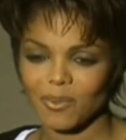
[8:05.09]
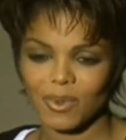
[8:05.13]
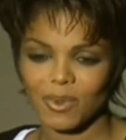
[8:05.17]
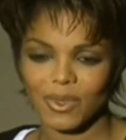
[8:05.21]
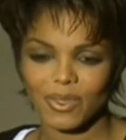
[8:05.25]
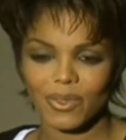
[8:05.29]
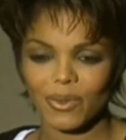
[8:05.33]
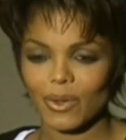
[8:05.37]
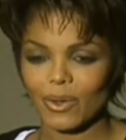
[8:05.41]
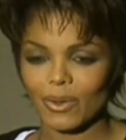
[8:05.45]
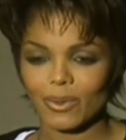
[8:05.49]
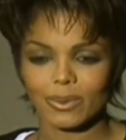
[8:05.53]

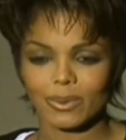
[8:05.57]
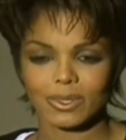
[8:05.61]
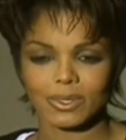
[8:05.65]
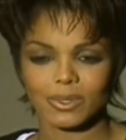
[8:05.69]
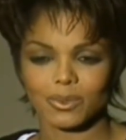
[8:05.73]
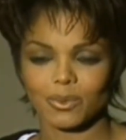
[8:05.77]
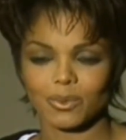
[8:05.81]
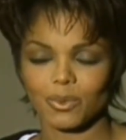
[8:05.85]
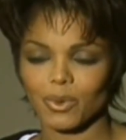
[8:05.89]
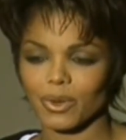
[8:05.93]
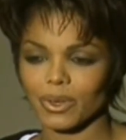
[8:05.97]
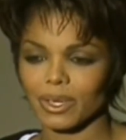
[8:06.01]
Whether it
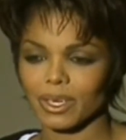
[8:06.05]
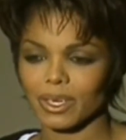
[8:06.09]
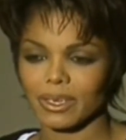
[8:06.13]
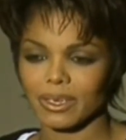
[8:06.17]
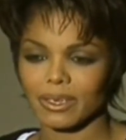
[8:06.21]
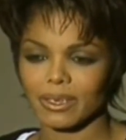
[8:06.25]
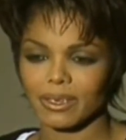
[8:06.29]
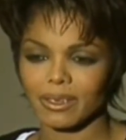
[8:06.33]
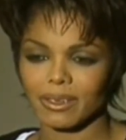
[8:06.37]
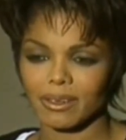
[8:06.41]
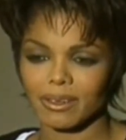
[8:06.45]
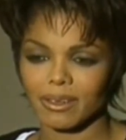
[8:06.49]
was
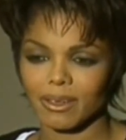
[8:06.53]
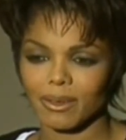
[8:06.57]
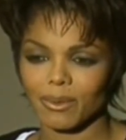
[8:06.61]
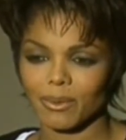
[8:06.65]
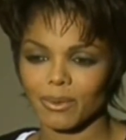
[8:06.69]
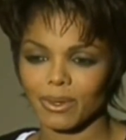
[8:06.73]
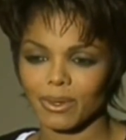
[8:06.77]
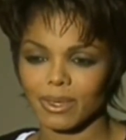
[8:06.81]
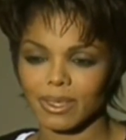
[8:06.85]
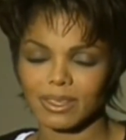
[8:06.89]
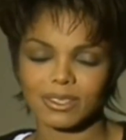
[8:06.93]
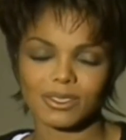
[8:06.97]
working
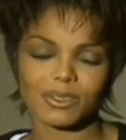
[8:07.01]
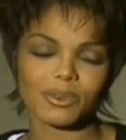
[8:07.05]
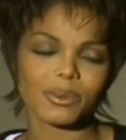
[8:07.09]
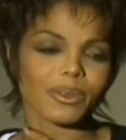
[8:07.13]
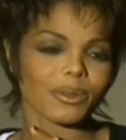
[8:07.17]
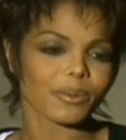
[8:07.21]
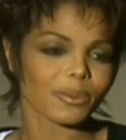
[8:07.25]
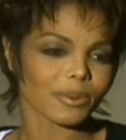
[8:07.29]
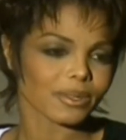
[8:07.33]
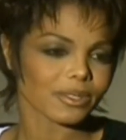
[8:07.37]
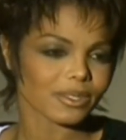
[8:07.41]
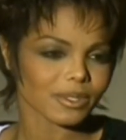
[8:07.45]
in the
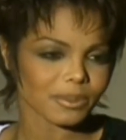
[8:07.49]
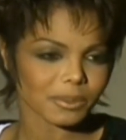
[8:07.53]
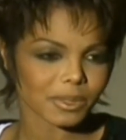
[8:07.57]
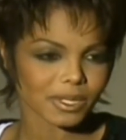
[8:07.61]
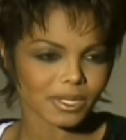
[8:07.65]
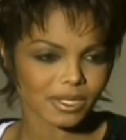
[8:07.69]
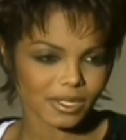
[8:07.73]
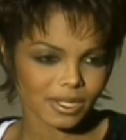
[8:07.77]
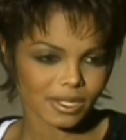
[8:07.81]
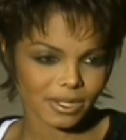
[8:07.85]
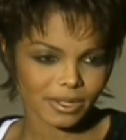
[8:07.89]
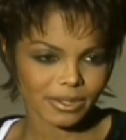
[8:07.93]
studio with
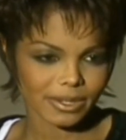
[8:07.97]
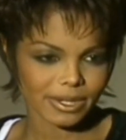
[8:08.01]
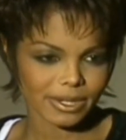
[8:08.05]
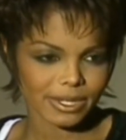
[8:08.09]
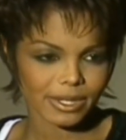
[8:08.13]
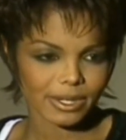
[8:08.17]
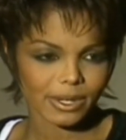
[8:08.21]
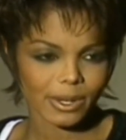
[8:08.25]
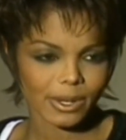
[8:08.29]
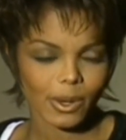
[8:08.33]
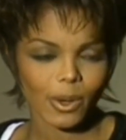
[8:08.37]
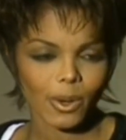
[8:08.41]
Jimmy and
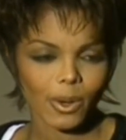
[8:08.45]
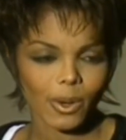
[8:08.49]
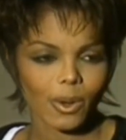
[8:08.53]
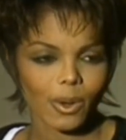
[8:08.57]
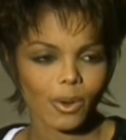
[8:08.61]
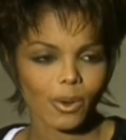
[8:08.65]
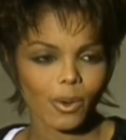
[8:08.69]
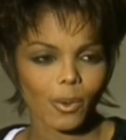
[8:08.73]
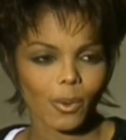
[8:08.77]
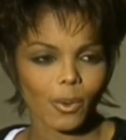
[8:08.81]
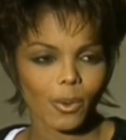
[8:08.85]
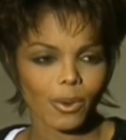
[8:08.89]
Terry
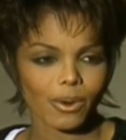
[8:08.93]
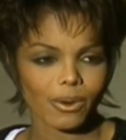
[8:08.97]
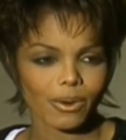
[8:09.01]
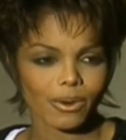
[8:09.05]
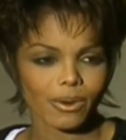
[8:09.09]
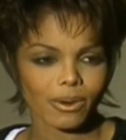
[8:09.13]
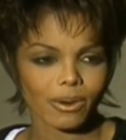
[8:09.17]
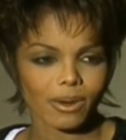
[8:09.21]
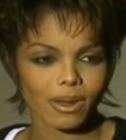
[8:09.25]
or